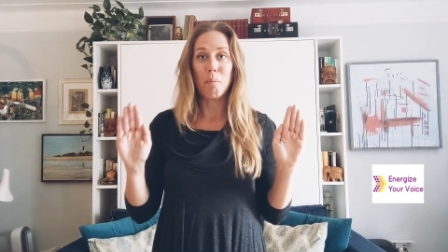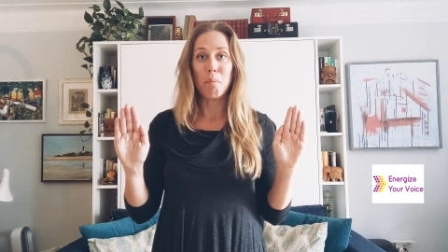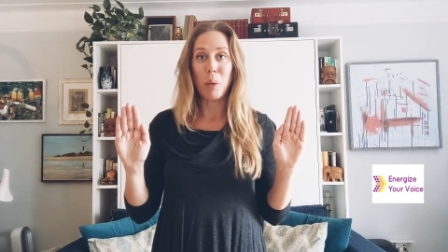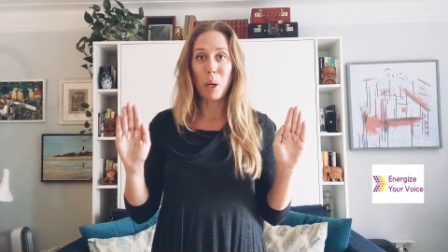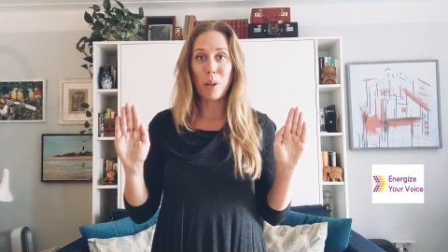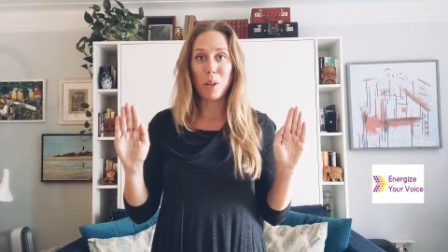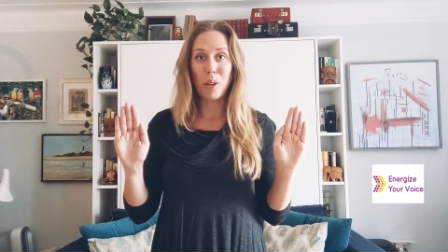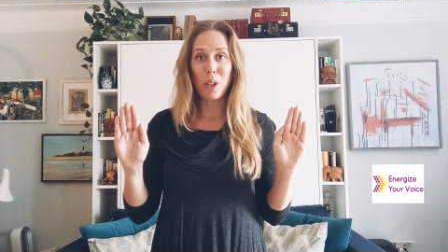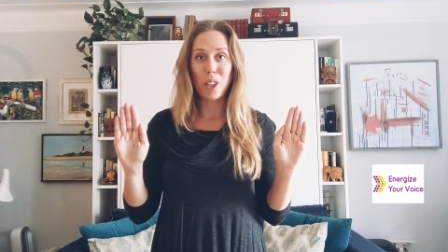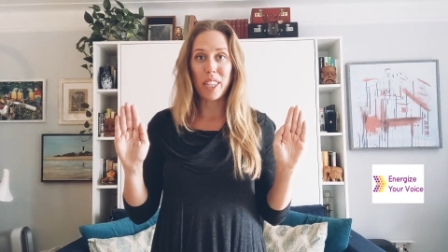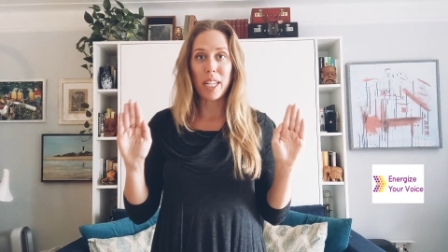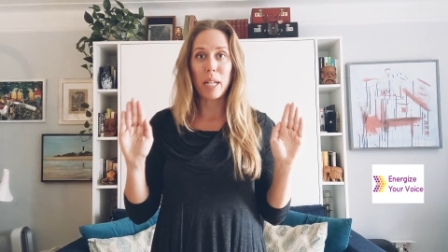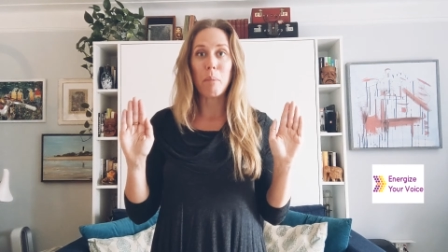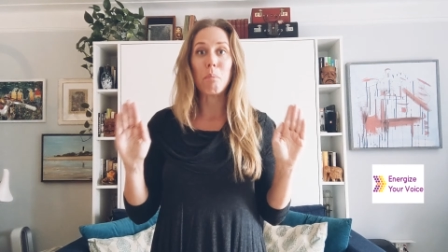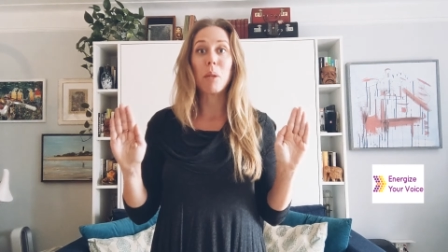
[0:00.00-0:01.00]
Both
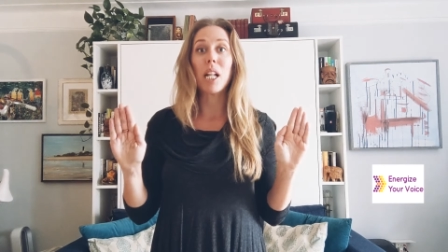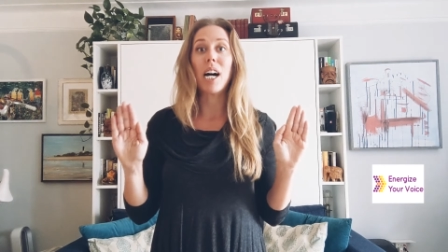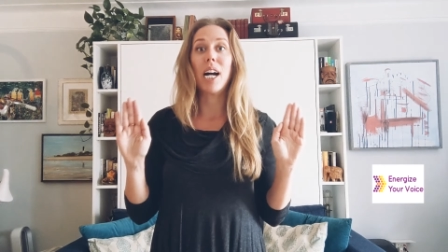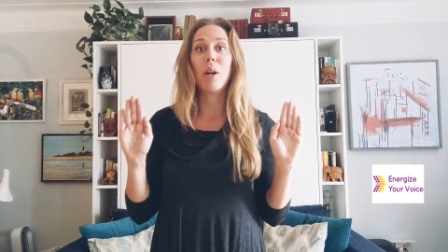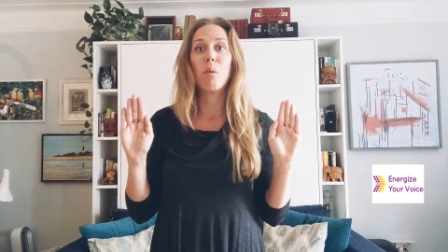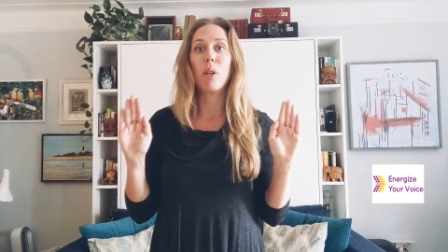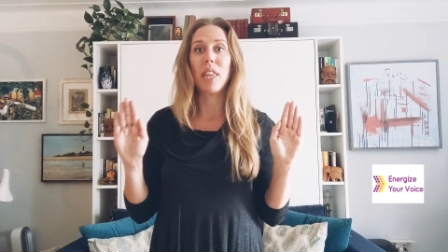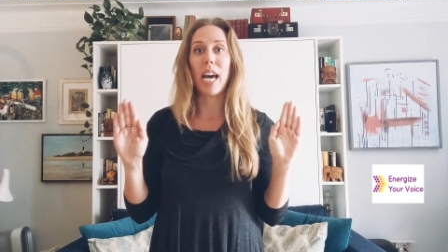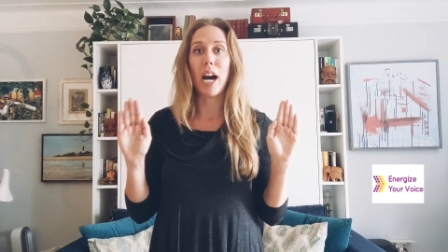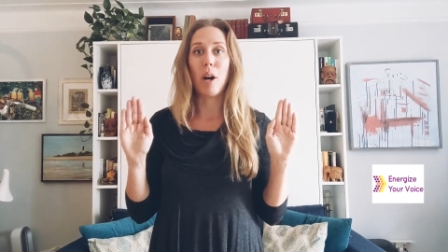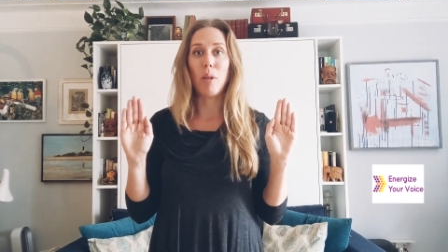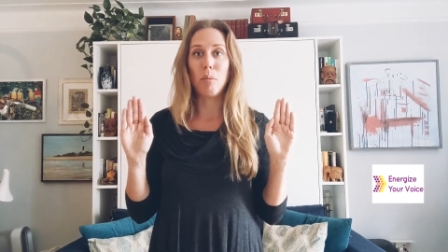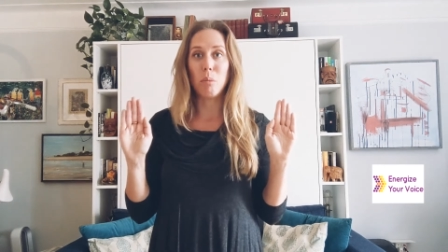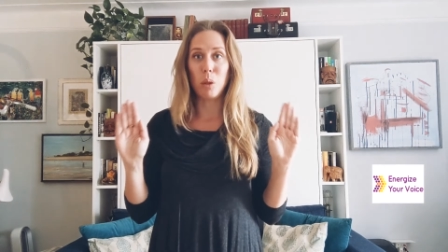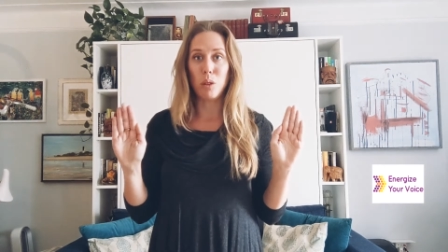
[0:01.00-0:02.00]
imply
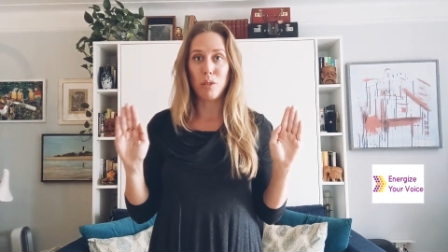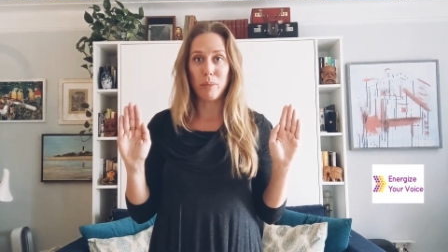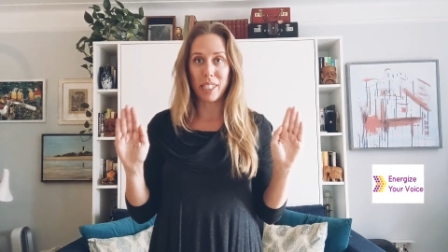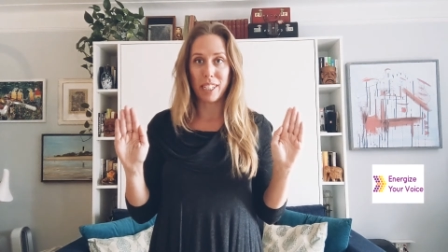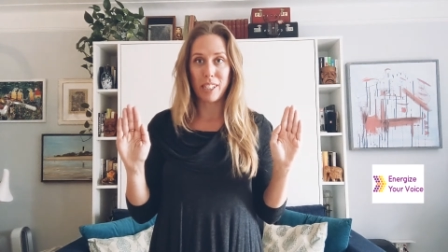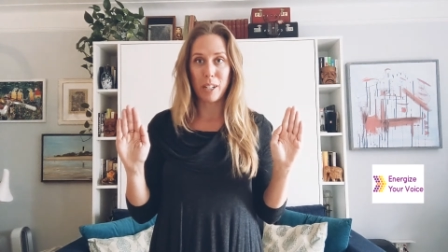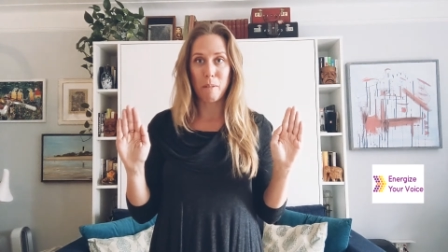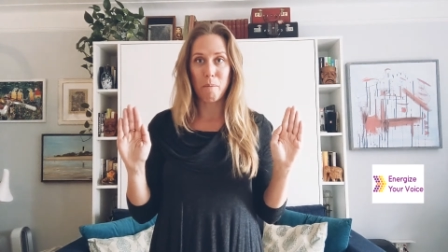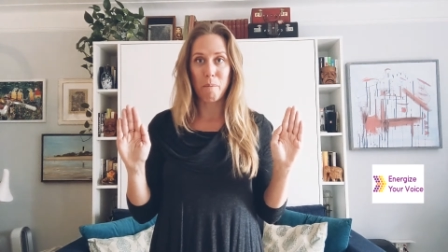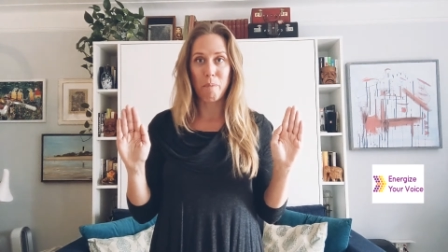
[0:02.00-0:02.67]
without movement.